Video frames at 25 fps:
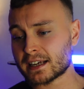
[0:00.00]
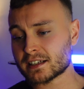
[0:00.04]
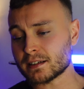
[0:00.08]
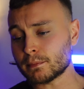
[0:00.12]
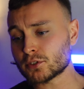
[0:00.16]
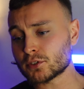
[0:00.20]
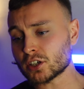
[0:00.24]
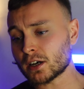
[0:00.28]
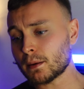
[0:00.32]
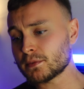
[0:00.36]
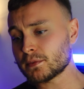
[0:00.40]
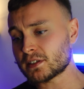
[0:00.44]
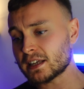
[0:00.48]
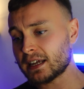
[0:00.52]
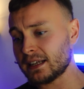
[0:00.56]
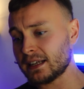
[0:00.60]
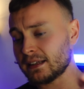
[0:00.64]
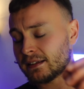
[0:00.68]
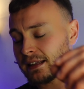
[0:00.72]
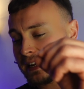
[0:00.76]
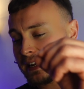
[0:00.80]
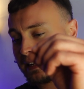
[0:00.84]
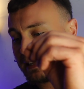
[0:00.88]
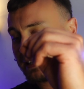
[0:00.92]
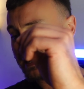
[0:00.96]
Sometimes
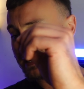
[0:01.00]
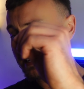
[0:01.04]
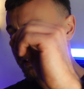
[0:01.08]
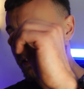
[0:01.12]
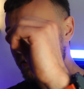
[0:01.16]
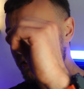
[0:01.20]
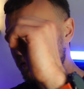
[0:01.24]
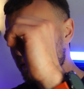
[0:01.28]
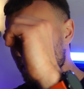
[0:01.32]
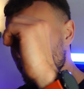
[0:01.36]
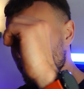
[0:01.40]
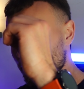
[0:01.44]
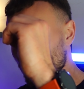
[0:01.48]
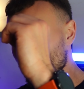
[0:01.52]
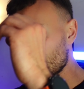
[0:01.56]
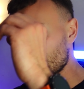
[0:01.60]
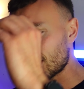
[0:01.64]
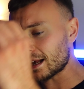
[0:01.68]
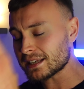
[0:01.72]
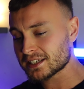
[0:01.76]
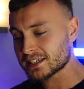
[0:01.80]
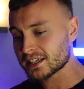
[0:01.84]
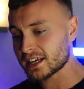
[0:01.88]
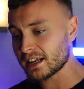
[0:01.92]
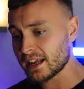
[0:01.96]
they lean more
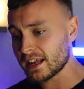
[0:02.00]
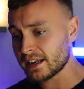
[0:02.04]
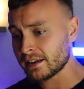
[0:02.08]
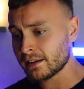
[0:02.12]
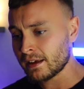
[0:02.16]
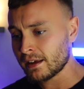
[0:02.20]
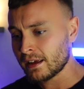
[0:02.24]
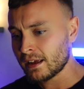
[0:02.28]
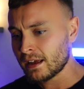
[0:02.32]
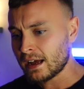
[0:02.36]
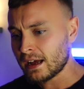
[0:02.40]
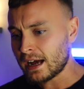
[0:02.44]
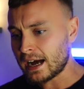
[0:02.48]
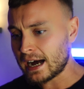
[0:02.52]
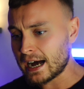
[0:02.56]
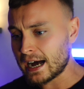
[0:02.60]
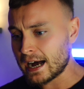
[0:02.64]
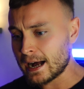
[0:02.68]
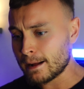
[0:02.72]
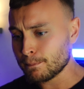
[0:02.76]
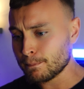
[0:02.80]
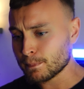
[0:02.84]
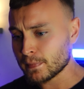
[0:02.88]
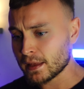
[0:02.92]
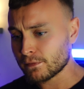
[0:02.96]
masculine
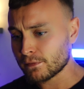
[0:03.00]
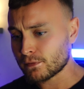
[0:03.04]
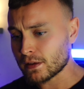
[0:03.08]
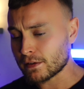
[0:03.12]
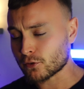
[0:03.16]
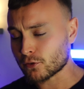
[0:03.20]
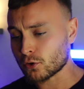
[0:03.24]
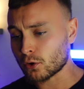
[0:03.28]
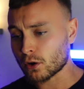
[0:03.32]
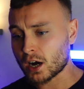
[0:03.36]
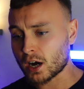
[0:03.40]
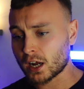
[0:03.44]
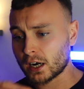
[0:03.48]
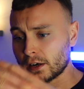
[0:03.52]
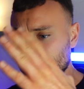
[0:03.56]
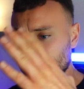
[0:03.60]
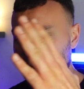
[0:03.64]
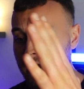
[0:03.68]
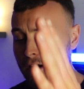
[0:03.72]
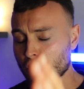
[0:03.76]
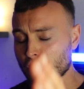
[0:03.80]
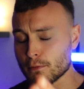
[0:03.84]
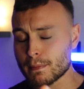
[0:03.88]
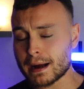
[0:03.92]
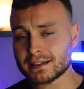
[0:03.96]
if they've got kind of
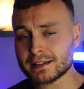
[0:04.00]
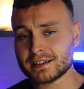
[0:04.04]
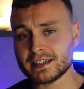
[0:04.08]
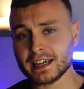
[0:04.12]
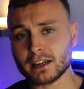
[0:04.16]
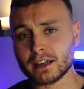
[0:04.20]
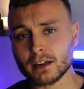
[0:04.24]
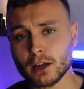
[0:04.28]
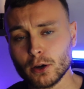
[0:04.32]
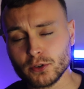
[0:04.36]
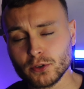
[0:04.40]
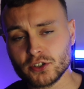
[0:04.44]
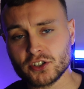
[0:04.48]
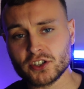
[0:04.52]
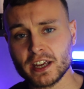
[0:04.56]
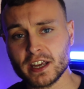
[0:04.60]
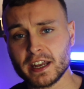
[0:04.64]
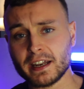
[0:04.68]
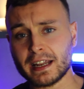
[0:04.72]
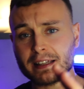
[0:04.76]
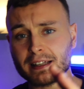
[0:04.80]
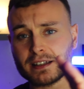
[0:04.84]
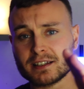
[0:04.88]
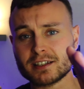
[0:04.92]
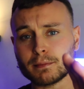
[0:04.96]
aromatic notes in,
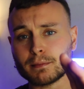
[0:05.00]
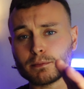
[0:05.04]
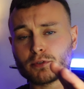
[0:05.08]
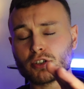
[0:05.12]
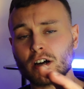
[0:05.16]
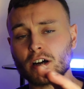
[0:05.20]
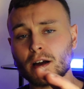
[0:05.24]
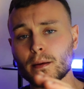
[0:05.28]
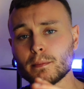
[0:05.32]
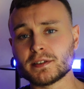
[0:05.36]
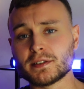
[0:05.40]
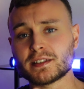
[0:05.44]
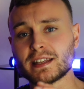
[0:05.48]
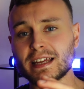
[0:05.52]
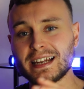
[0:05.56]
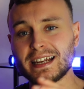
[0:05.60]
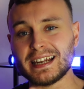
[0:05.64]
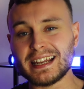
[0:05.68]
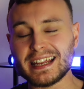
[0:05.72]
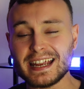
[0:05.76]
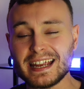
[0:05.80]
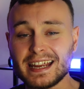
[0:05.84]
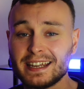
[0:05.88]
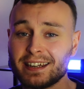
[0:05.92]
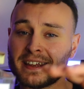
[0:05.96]
and sometimes they
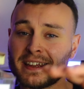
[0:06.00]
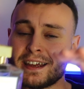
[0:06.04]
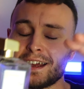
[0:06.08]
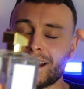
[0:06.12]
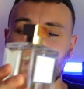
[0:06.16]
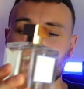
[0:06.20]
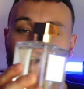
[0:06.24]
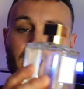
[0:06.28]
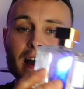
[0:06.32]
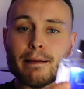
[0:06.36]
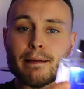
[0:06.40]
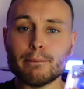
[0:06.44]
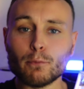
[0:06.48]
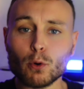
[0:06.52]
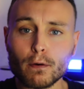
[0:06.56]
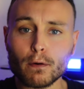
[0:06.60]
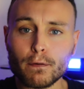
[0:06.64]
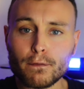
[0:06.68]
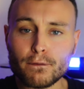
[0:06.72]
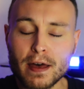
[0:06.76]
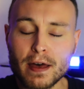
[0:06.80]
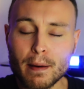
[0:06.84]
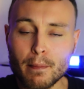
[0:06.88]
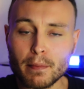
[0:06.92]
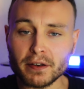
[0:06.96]
lean more
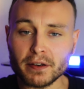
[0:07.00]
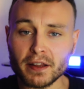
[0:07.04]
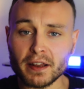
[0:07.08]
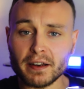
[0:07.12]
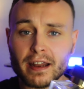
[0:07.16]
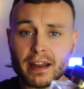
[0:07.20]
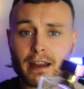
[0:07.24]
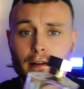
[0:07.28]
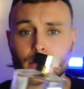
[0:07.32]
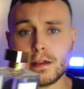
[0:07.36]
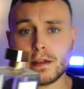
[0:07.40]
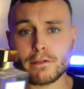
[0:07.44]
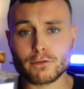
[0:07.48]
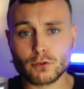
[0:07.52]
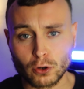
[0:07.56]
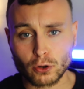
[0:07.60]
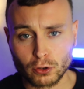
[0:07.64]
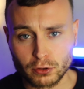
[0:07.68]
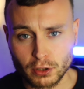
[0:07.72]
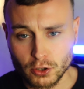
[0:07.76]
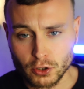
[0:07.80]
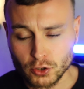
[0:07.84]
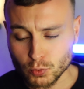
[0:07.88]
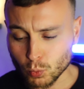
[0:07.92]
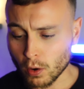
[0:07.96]
feminine if they've got
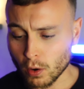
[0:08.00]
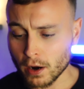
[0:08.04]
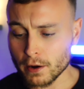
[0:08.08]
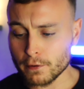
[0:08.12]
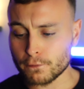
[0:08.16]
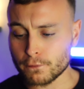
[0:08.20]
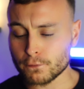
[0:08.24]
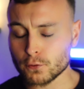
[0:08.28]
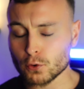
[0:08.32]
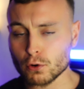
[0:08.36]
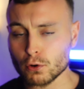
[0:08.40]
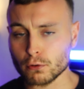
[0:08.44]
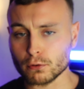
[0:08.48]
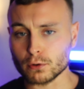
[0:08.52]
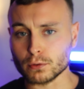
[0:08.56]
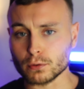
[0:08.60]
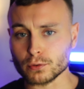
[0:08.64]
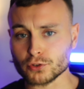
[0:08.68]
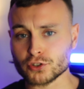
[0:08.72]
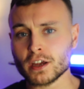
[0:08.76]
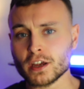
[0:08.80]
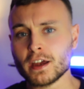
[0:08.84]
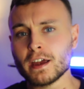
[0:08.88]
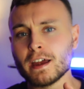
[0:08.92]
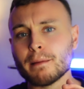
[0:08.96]
those white
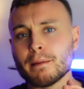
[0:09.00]
florals.